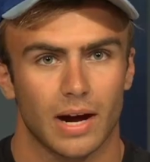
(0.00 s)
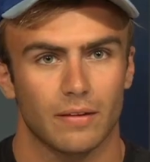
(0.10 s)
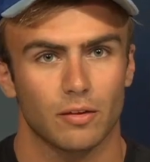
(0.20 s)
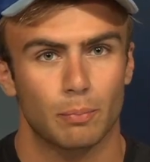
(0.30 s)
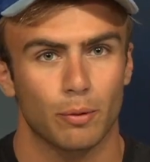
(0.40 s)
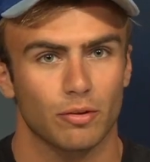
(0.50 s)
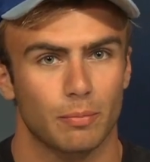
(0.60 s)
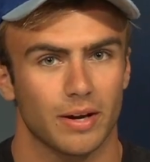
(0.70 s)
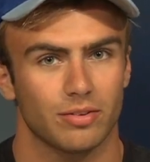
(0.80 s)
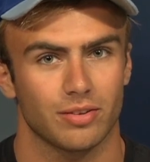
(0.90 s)
On the sports
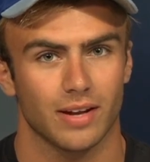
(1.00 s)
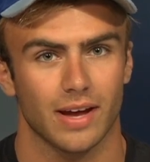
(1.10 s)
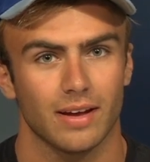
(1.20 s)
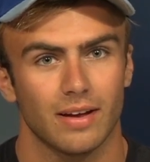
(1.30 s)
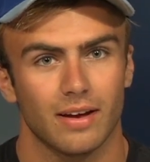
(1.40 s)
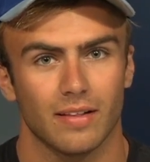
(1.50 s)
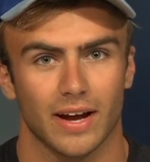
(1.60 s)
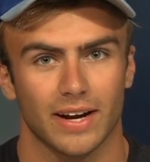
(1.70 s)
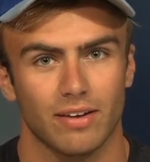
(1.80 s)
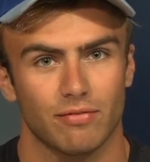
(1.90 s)
page today,
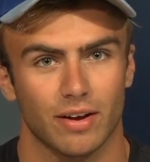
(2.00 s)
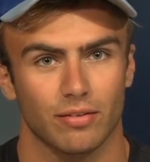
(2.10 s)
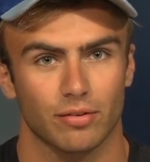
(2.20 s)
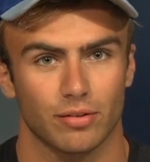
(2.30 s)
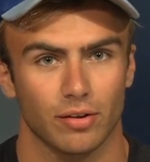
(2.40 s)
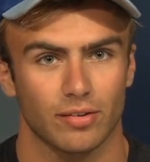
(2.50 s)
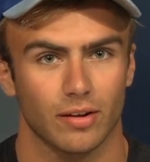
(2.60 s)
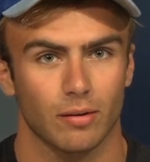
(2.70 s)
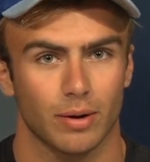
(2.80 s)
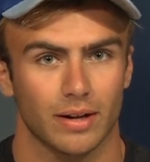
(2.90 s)
Illini fans are still
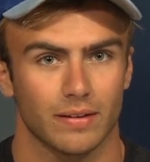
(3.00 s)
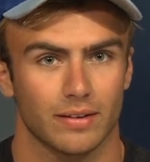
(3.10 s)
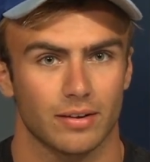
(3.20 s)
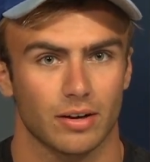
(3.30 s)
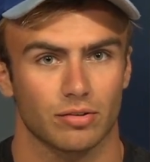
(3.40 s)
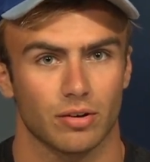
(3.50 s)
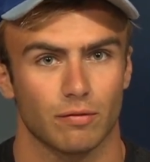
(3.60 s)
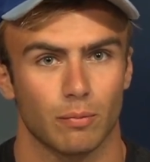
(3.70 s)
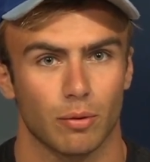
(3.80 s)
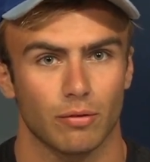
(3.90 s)
celebrating the induction
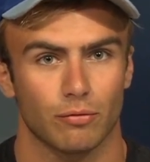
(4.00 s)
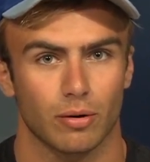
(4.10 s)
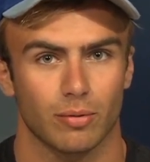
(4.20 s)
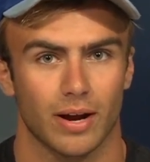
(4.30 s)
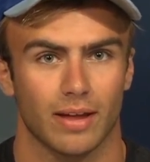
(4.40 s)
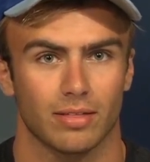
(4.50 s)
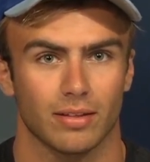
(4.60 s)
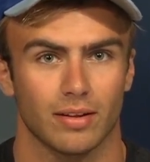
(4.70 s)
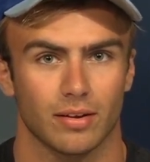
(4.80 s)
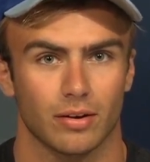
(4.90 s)
of more former
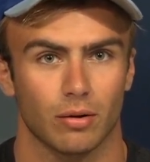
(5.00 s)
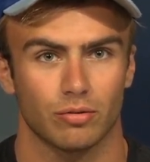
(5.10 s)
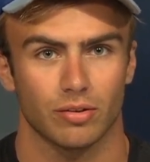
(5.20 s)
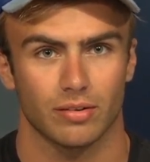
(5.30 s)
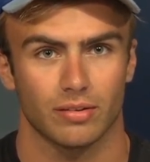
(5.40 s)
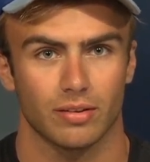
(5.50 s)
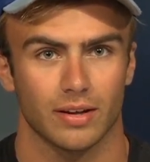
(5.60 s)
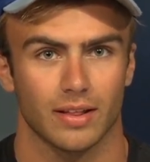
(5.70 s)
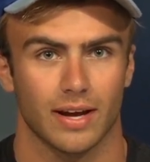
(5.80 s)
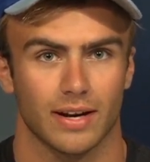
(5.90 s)
athletes and coaches into
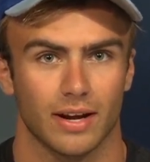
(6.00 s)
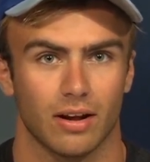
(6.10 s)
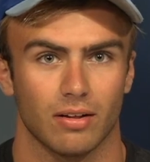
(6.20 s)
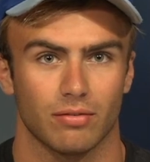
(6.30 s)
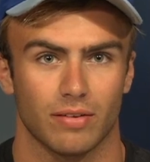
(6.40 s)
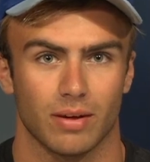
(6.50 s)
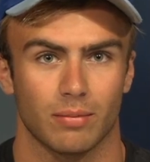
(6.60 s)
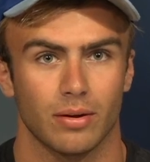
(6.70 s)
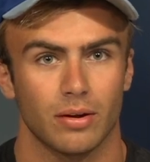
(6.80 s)
the Illini Hall of Fame.